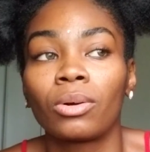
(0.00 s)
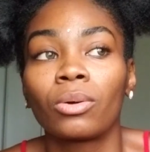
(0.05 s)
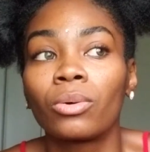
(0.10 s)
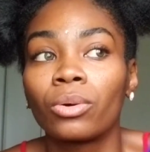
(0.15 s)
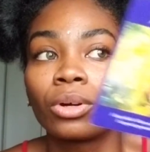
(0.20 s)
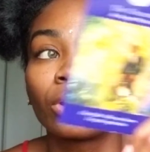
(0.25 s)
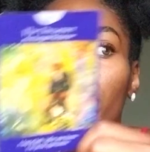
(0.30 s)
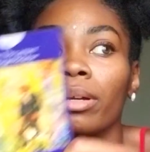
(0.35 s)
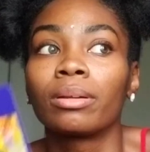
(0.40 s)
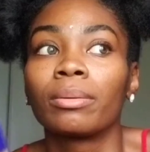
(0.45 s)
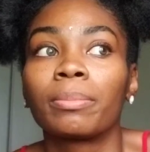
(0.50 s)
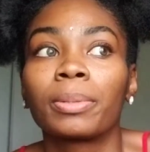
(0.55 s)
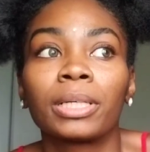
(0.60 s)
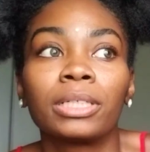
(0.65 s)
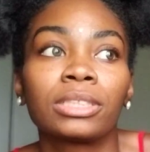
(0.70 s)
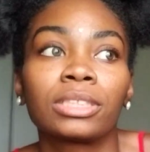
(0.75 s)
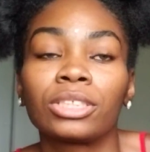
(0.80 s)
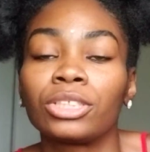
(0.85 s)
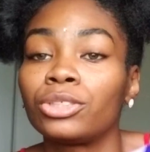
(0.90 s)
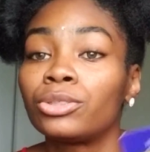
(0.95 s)
or the
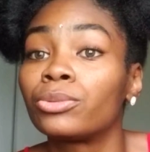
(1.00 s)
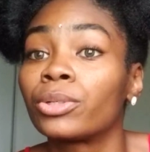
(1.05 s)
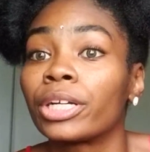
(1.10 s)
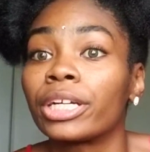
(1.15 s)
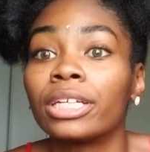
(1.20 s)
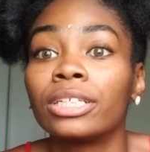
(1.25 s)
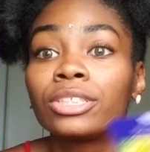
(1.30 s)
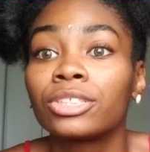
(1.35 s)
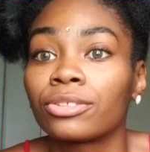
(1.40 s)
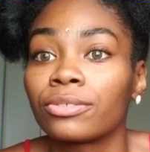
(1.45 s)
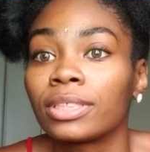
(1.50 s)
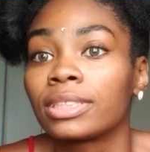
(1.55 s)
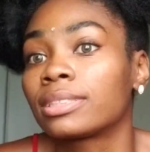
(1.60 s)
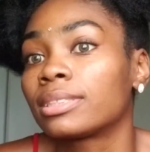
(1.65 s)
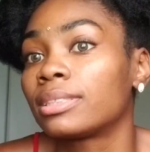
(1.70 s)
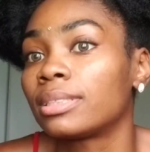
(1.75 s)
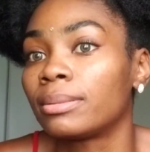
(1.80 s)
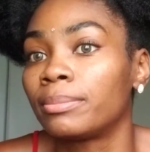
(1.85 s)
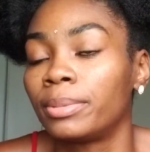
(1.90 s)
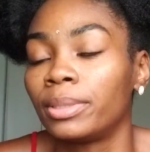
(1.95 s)
person you were
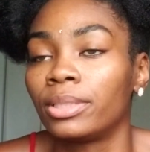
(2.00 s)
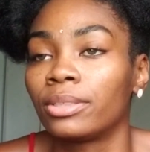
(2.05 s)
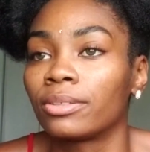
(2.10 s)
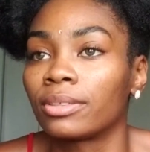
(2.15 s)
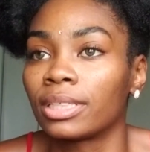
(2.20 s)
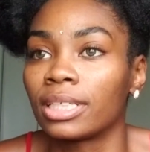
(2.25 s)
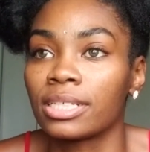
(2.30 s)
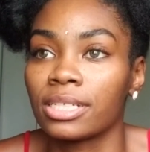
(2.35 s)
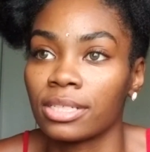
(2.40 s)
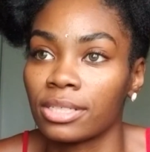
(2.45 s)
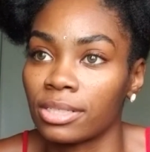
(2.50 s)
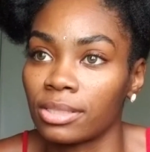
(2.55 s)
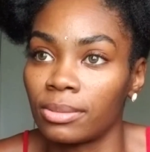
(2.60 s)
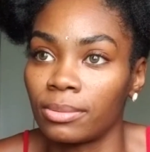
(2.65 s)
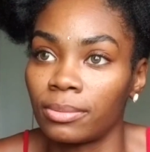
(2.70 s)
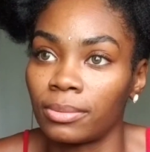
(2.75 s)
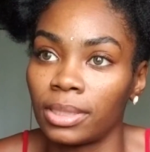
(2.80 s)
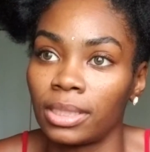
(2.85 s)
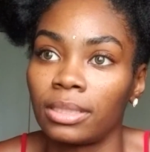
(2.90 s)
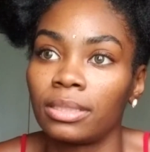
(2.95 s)
interested in being in a relationship
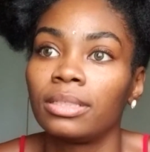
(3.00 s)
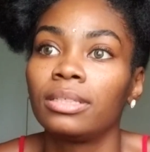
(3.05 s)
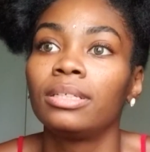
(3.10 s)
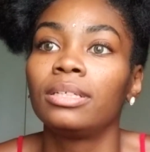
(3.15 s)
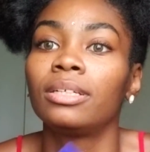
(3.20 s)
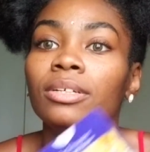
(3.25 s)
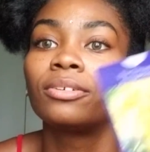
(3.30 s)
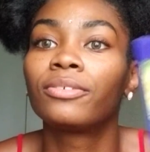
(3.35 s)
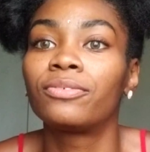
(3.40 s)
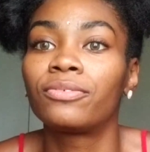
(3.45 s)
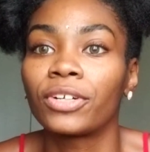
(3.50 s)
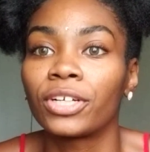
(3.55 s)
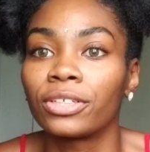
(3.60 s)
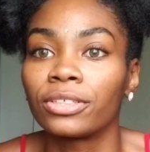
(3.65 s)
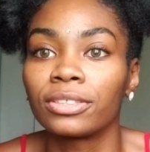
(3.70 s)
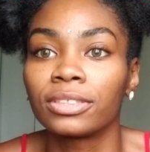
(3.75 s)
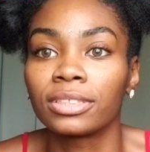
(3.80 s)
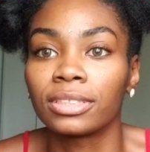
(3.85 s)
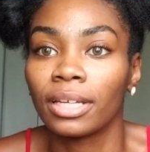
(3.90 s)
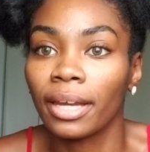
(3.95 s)
with first.